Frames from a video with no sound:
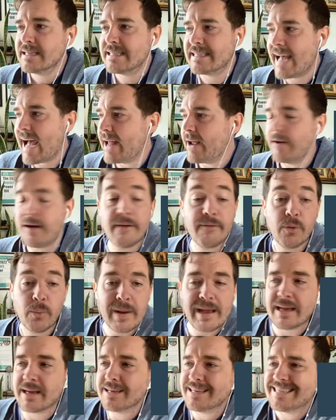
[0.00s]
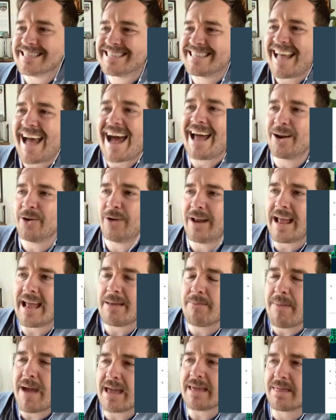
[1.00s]
of the week, Saturday,
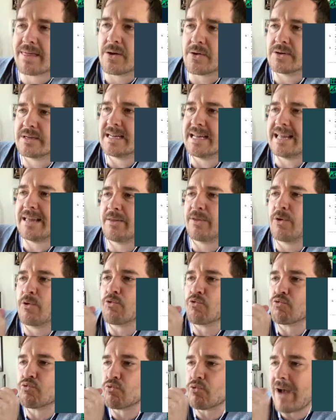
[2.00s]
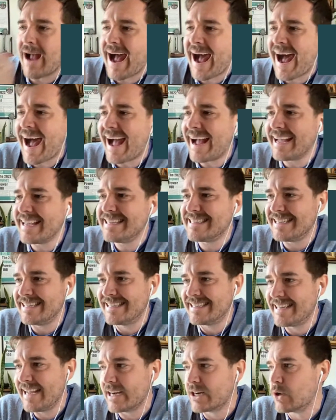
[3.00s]
May 13th, Rise
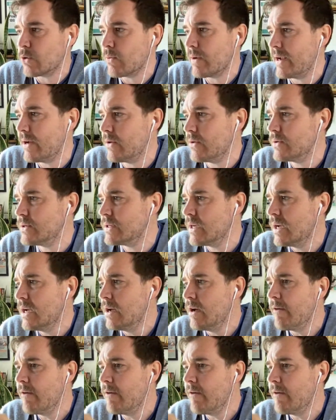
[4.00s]
into Tech Careers,